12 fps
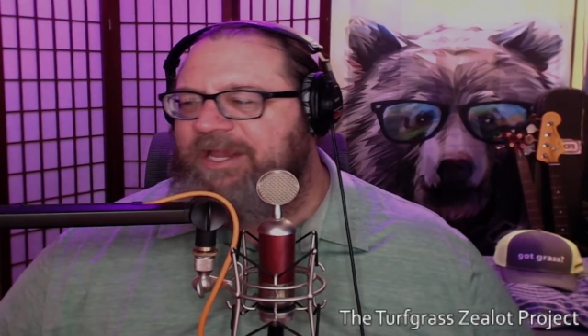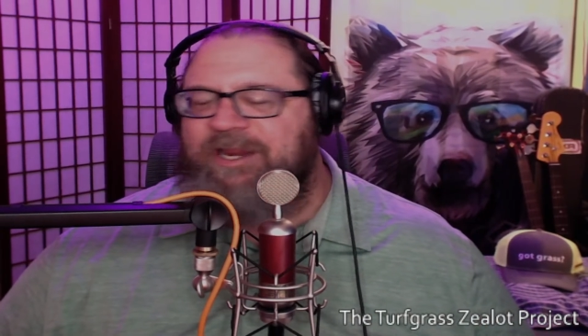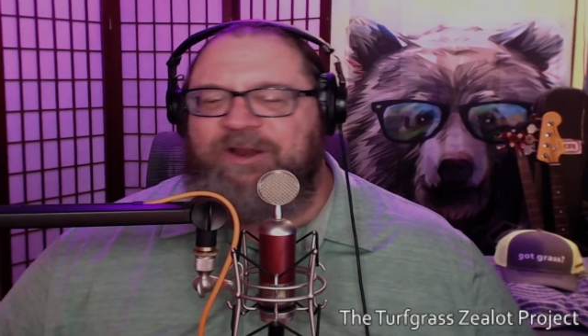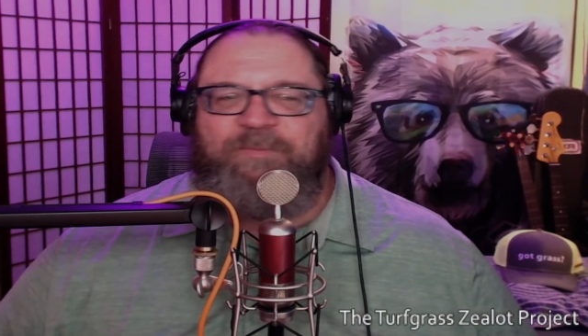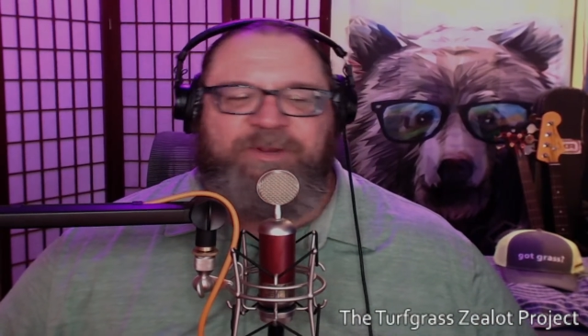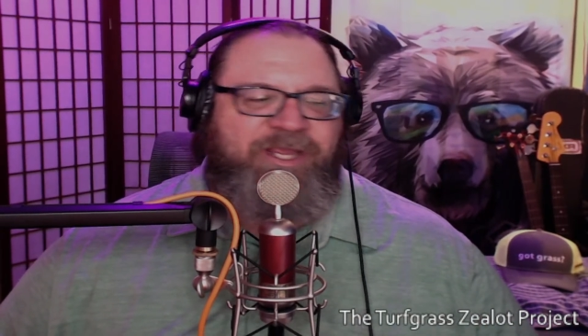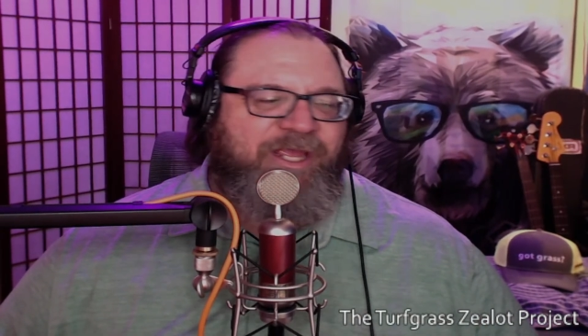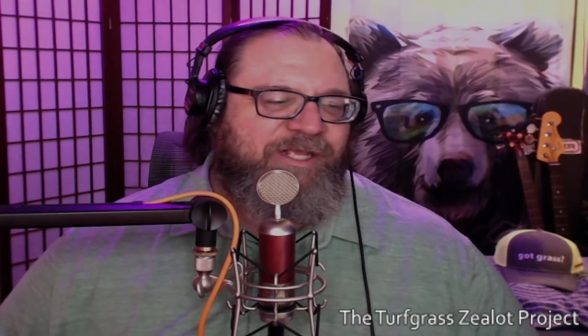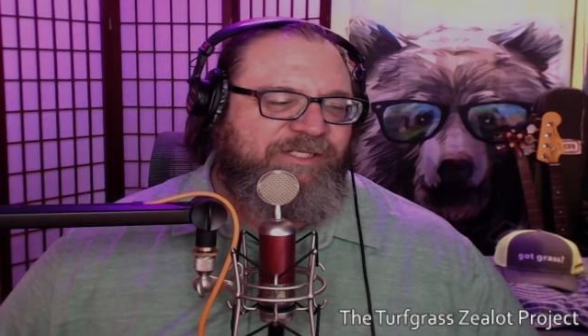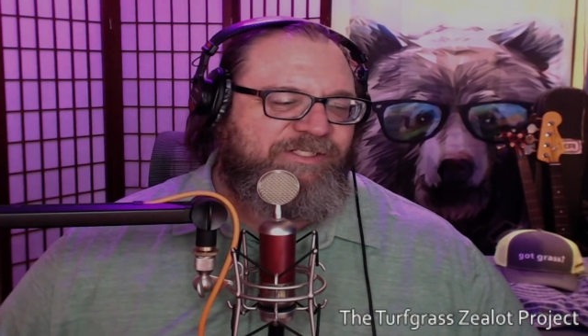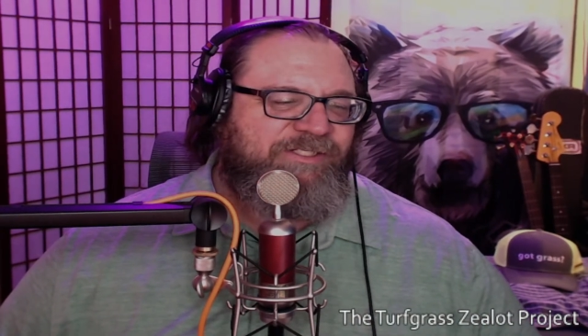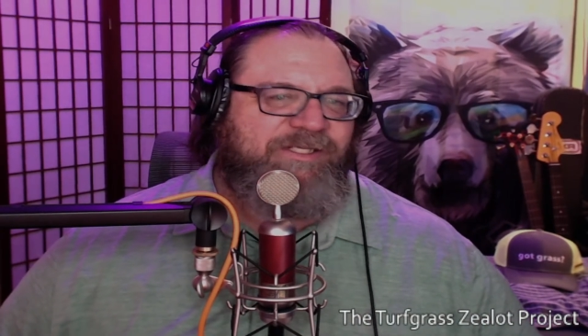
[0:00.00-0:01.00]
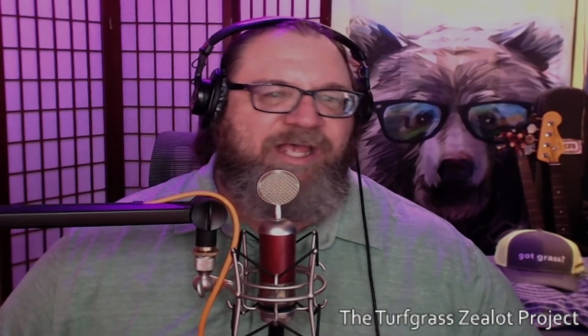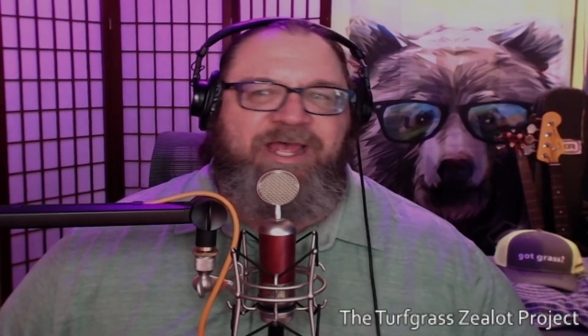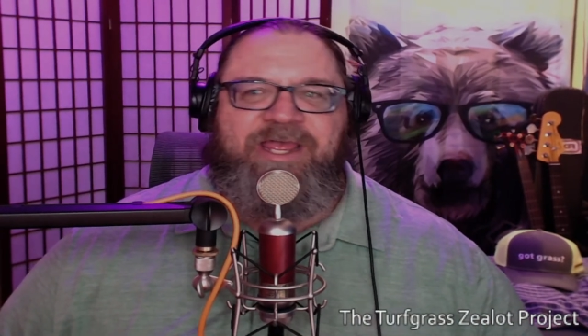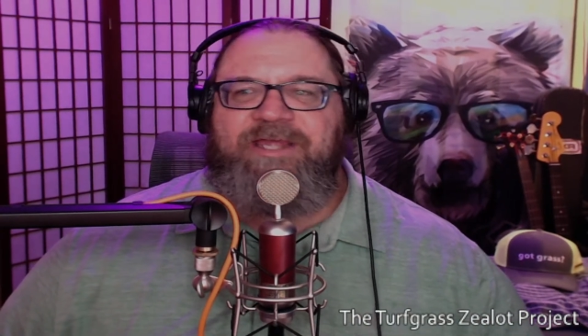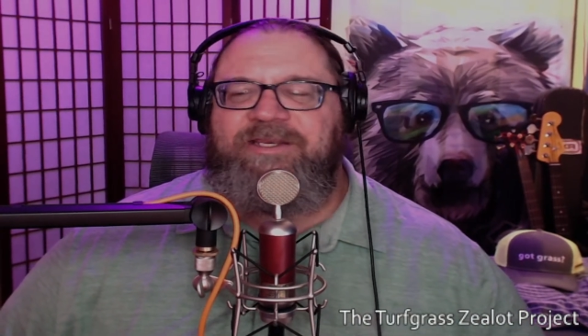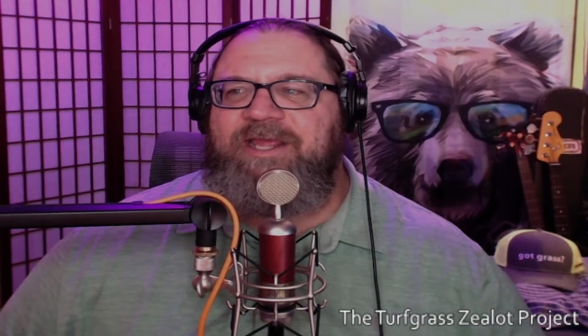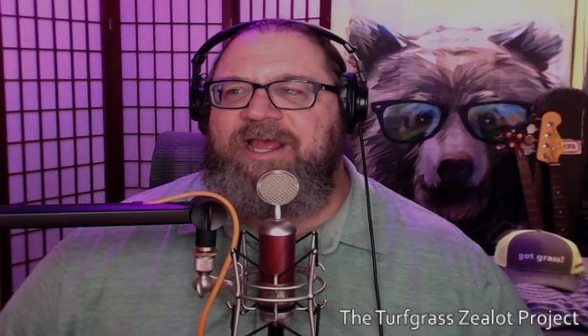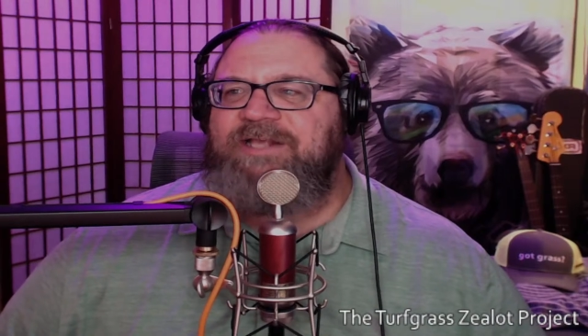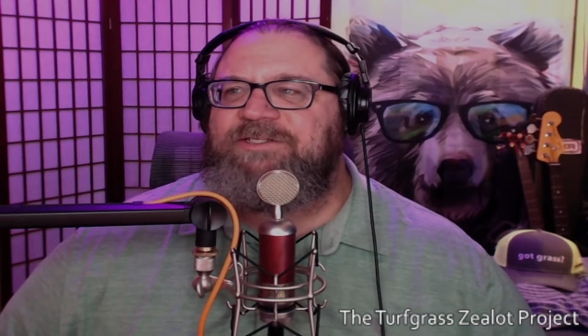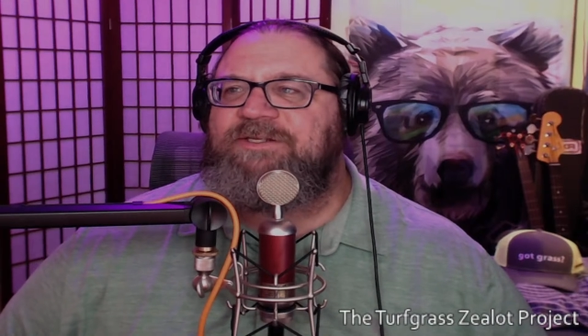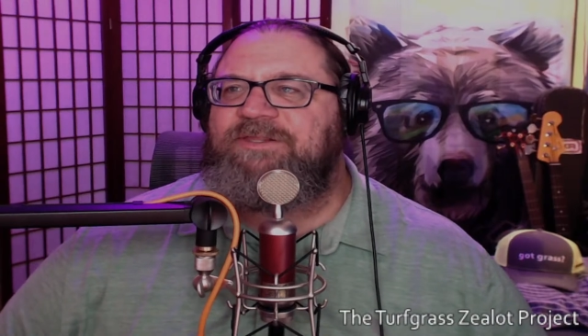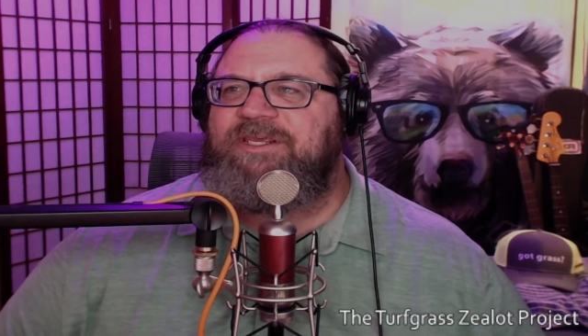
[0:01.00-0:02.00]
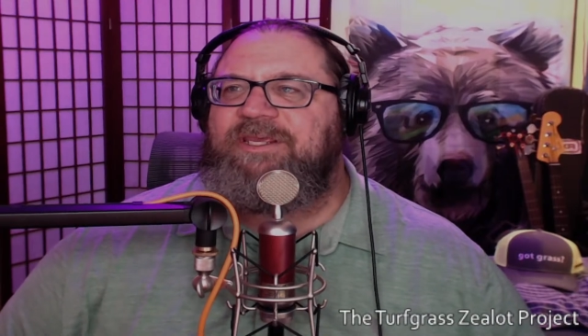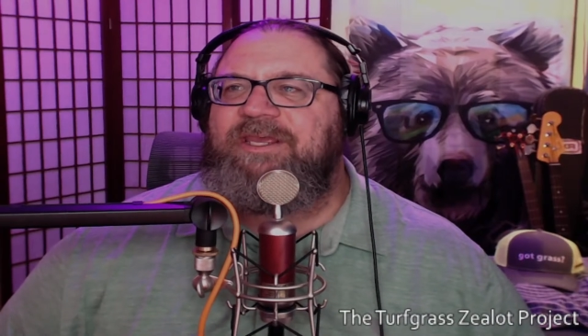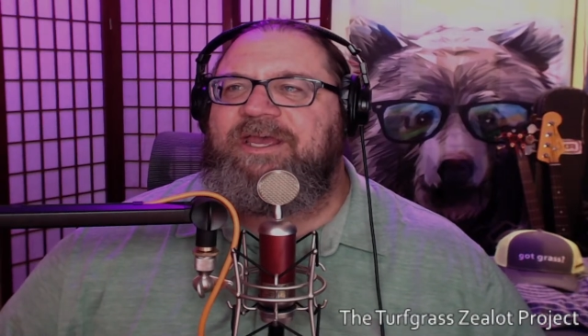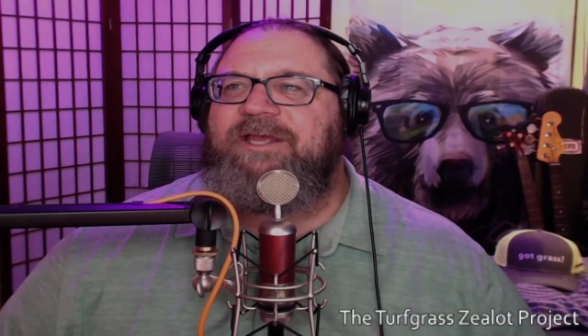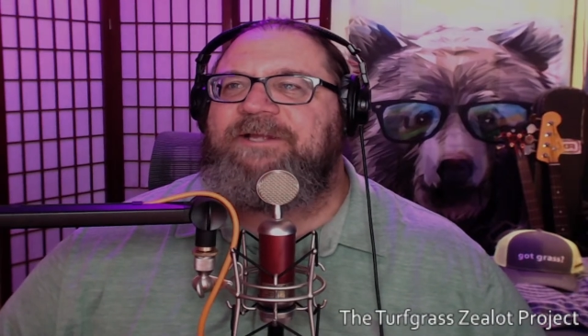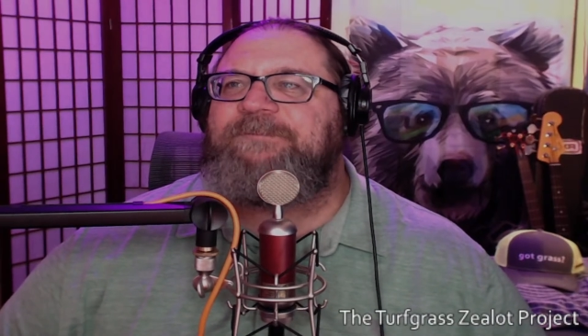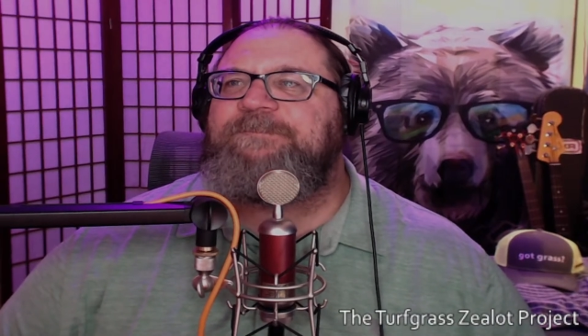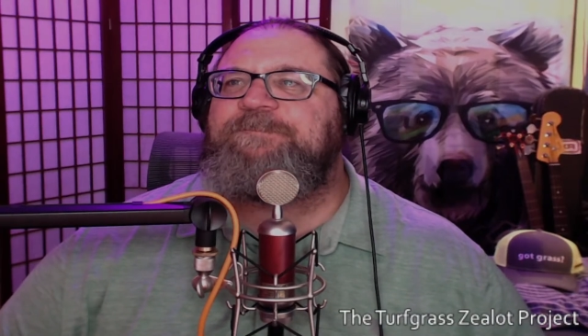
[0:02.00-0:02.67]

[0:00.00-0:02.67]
here because I had to hassle the,